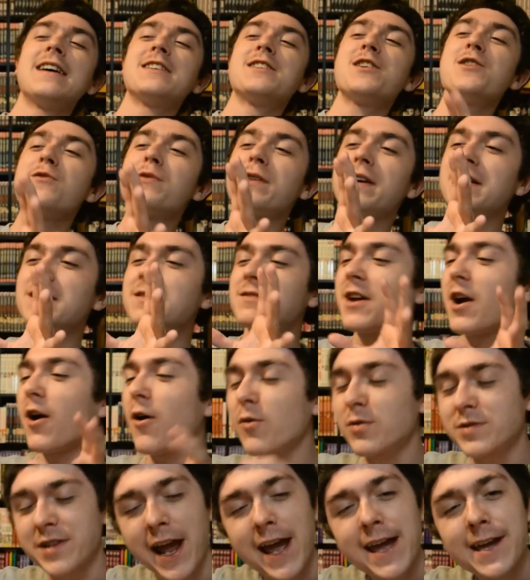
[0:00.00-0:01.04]
You can
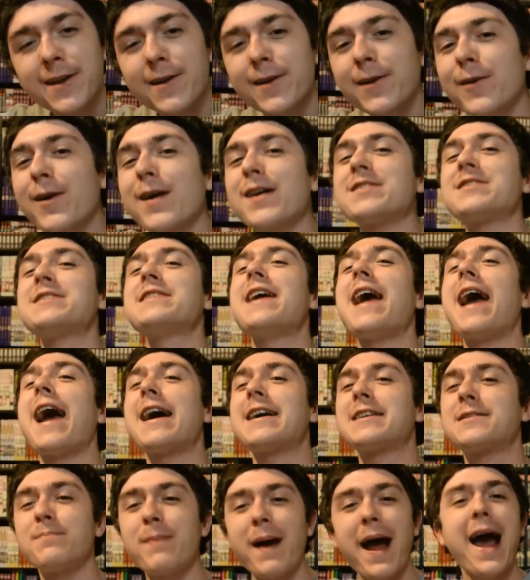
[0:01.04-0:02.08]
go take your crusty
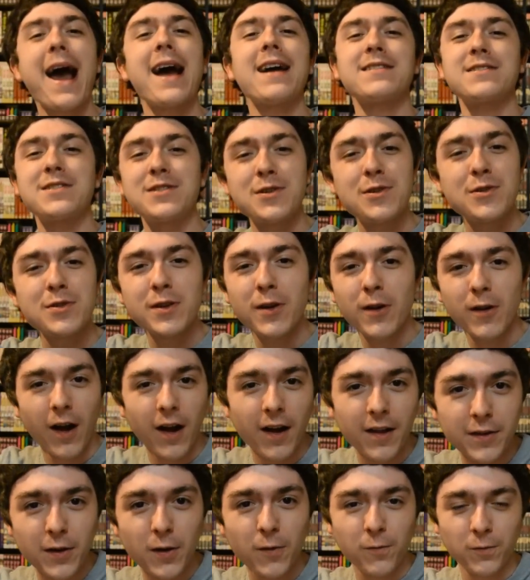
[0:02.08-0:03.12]
ass back to your
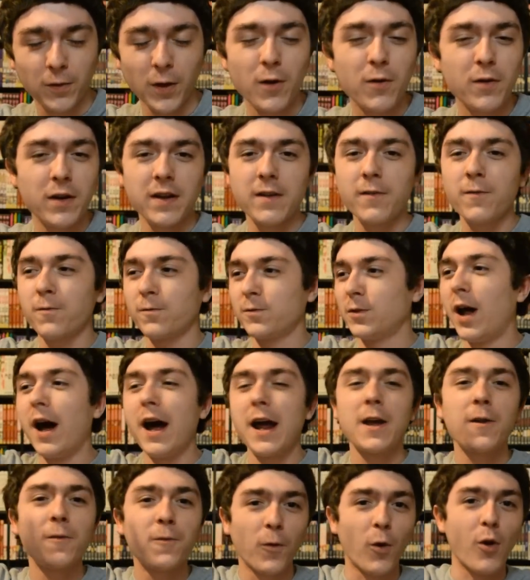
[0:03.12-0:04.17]
other floating
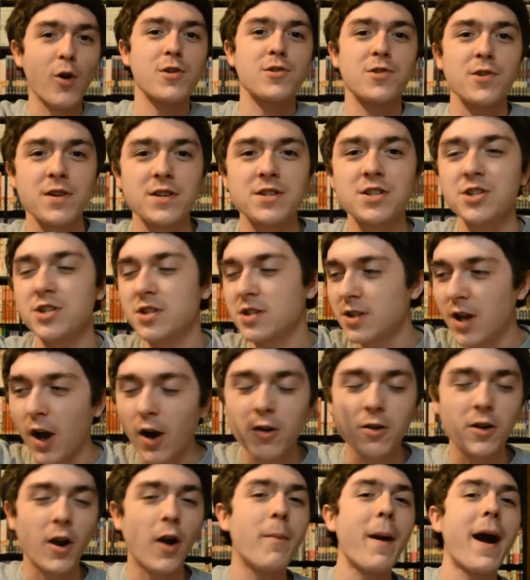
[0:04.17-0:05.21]
flying fortress. Just
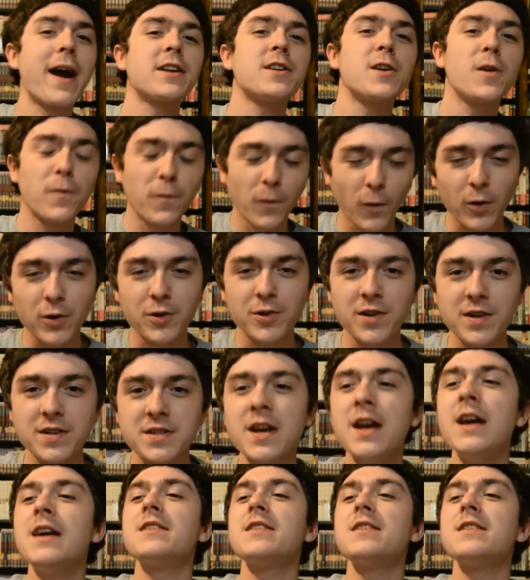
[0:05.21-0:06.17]
go go back to your fortress.